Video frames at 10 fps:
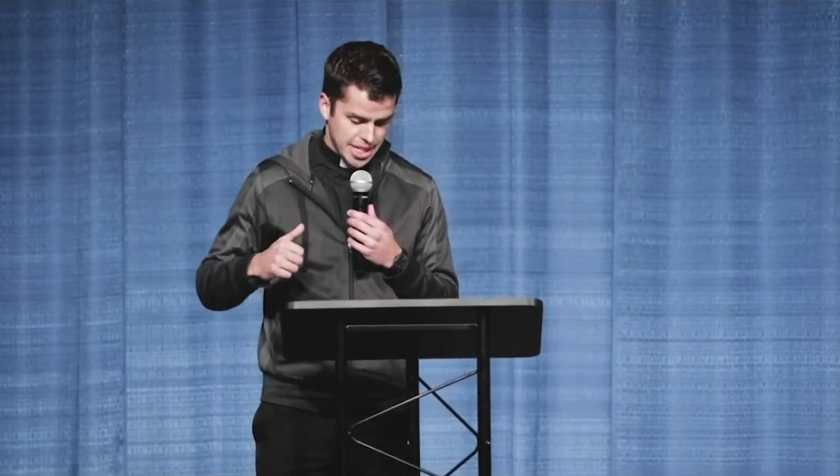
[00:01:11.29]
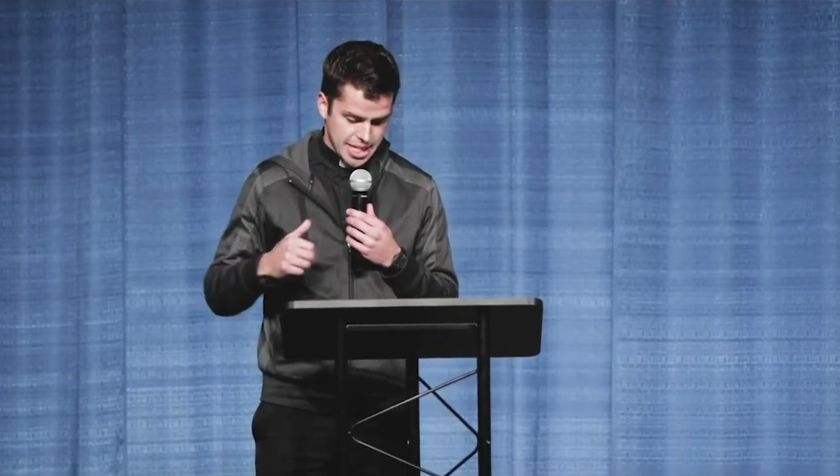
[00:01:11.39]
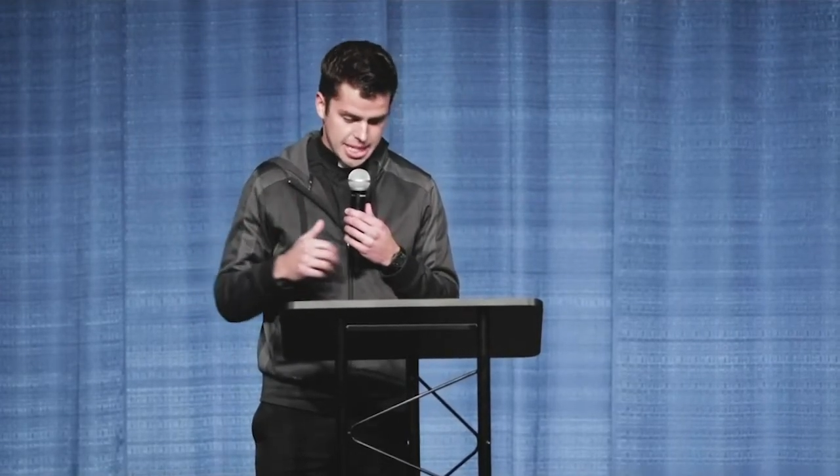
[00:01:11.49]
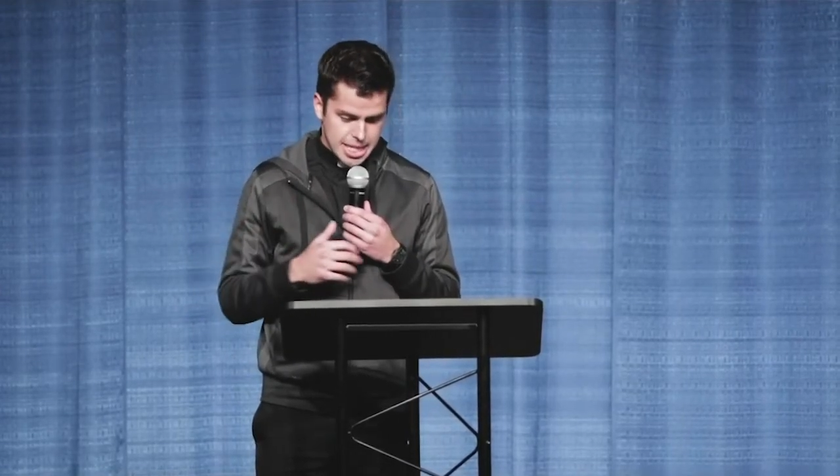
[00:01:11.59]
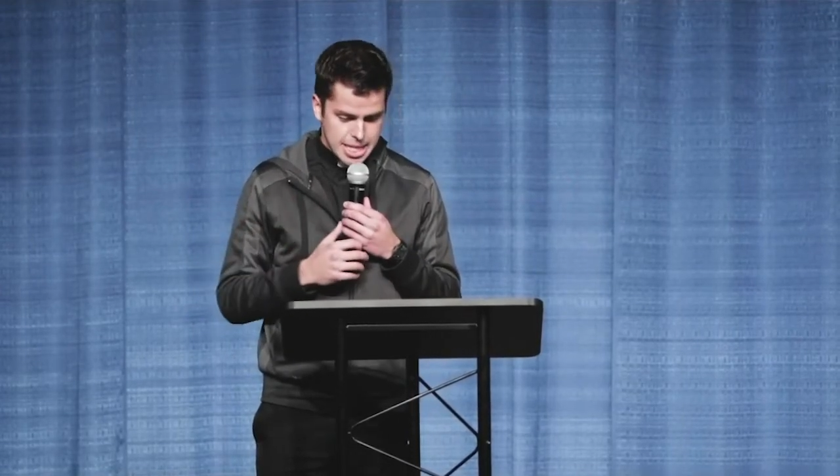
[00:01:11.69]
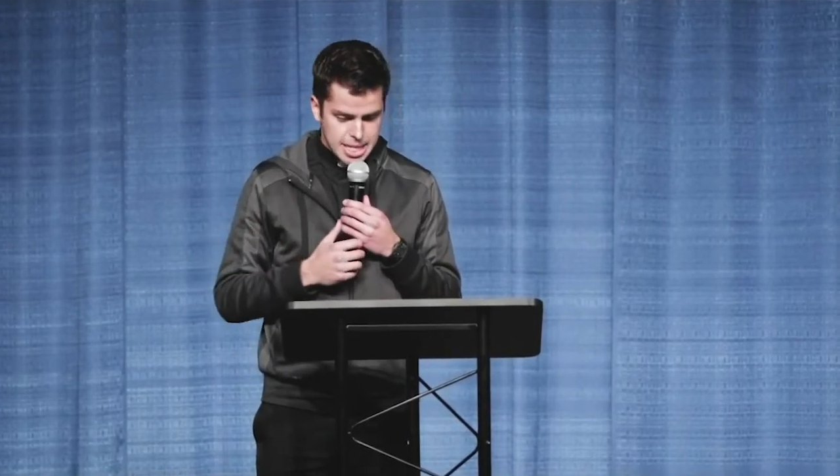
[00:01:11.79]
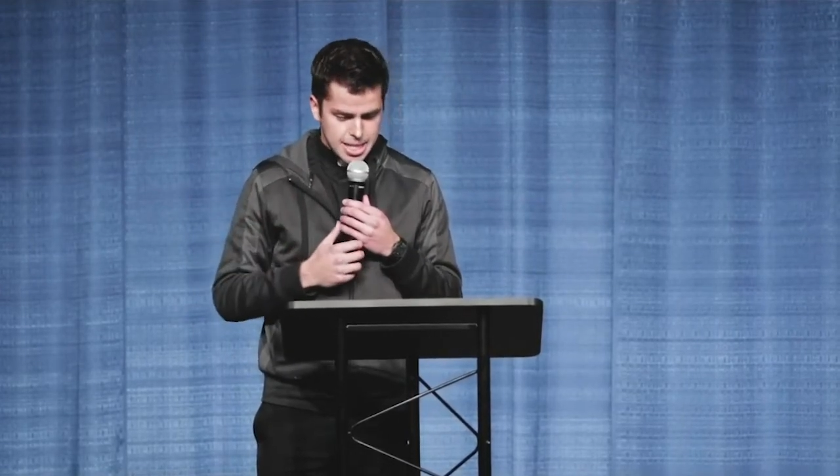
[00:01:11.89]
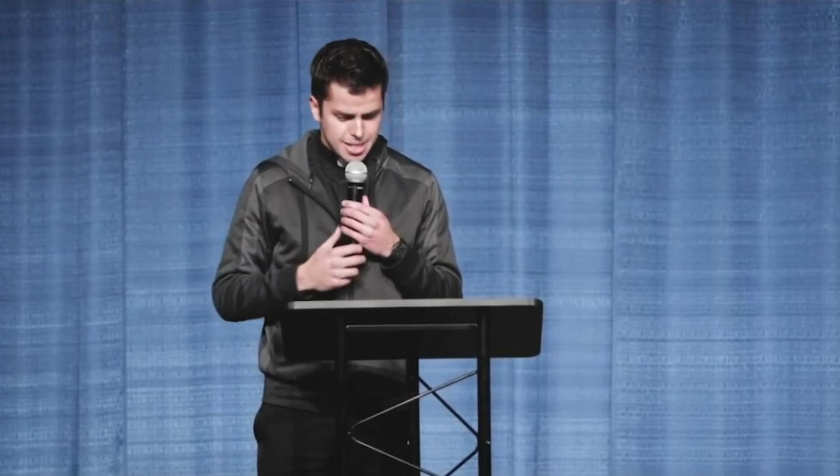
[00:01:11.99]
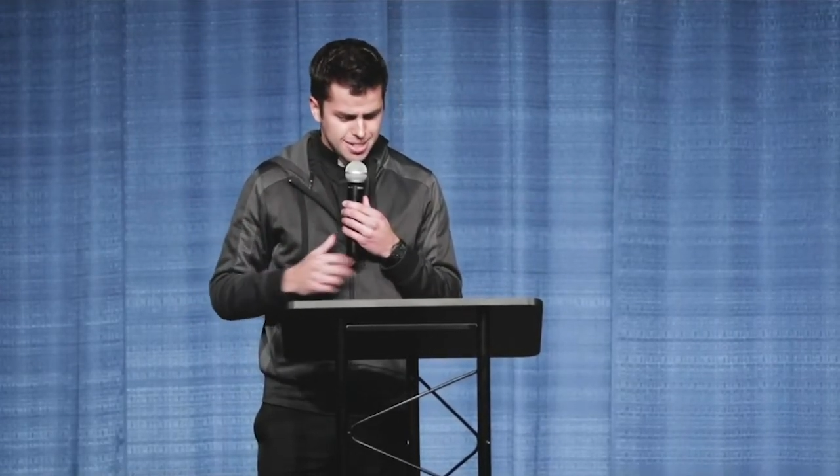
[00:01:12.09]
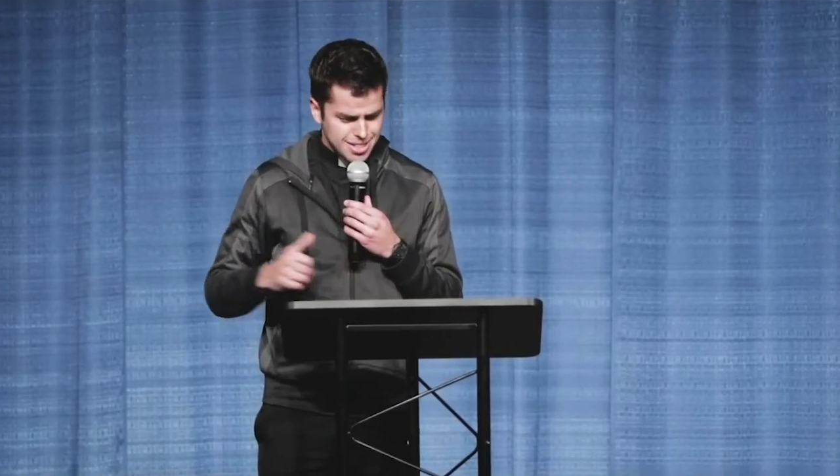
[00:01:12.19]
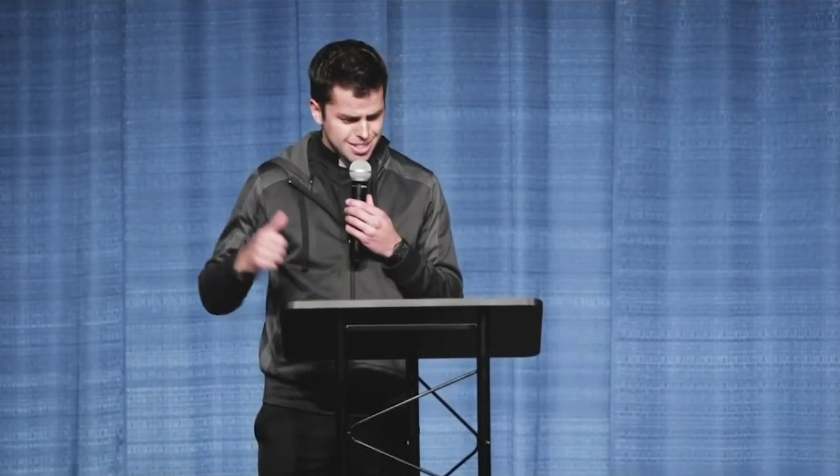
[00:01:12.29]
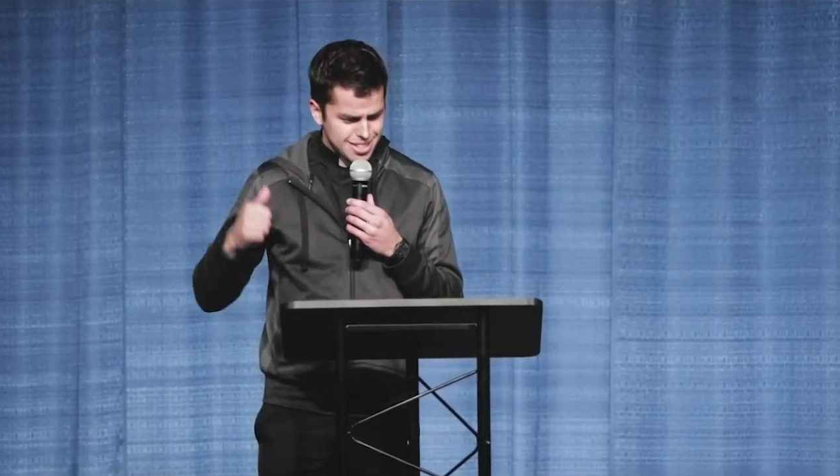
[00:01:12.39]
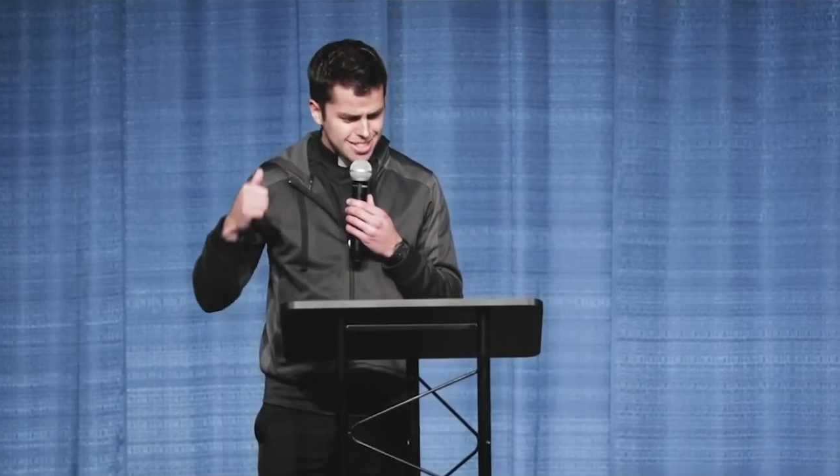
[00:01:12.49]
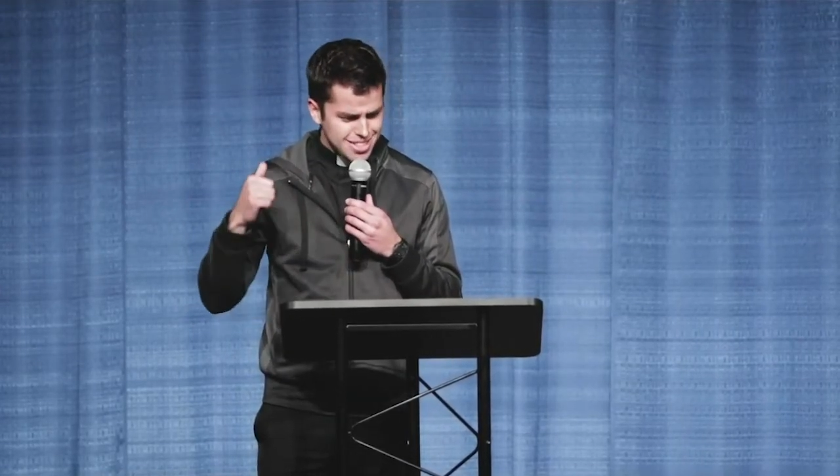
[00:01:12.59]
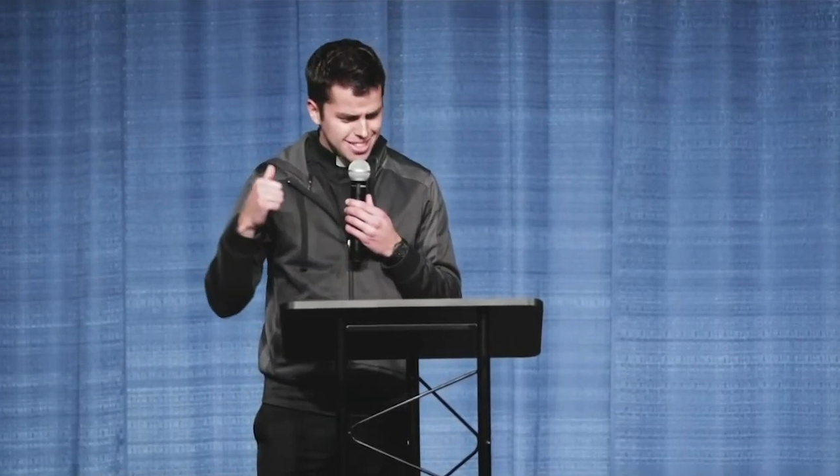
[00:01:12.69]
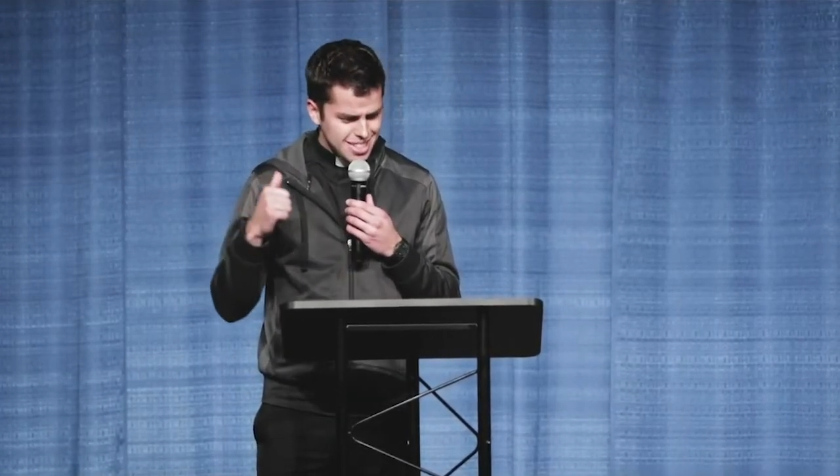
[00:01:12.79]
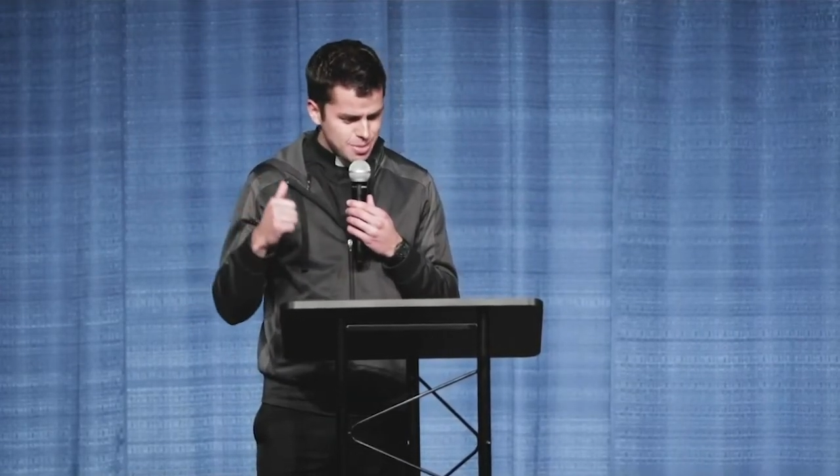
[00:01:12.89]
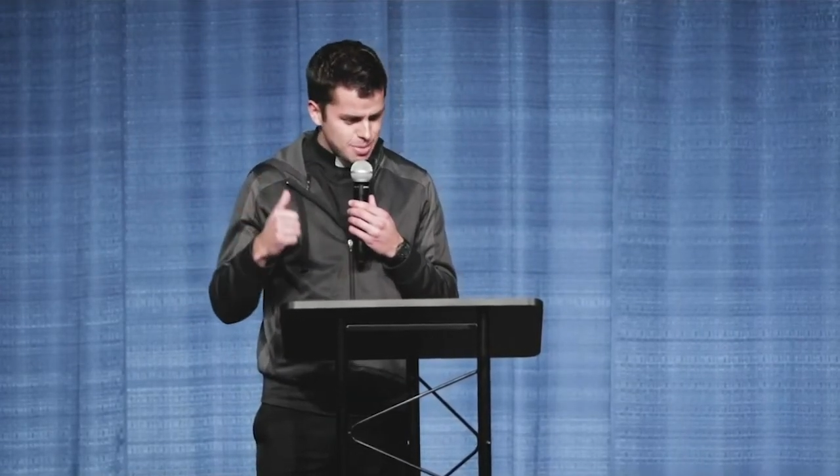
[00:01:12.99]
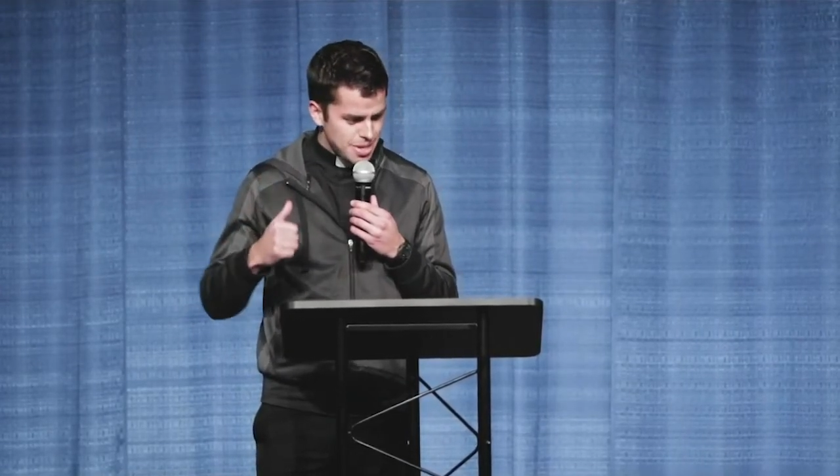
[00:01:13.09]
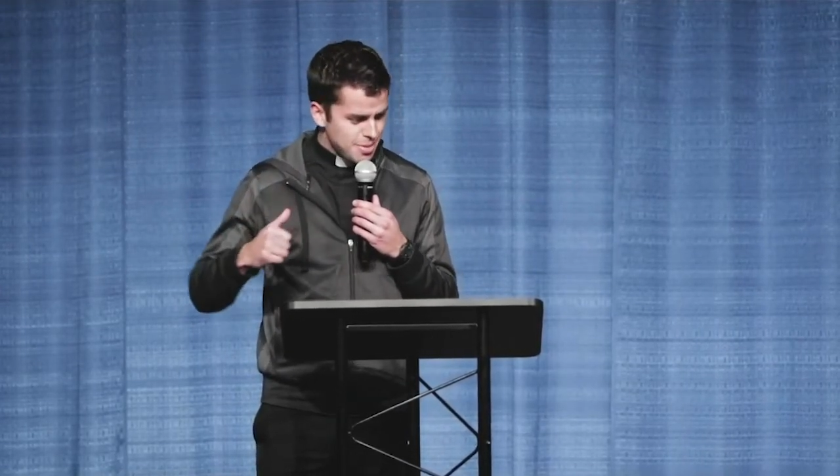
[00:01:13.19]
I thought, that's
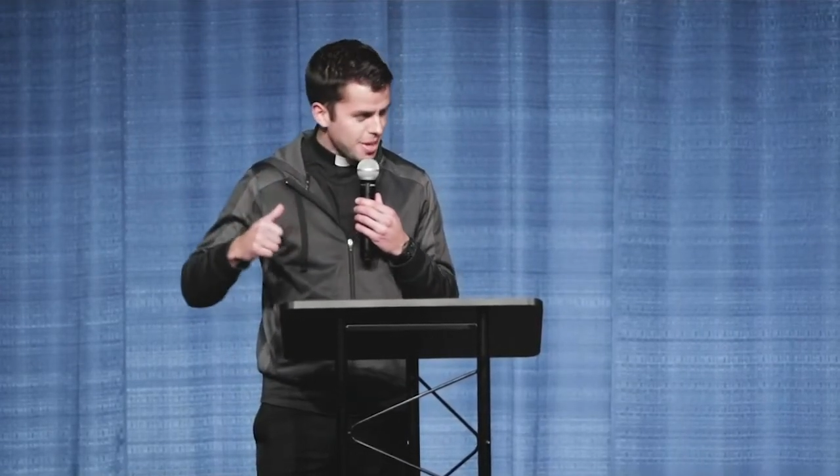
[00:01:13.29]
weird.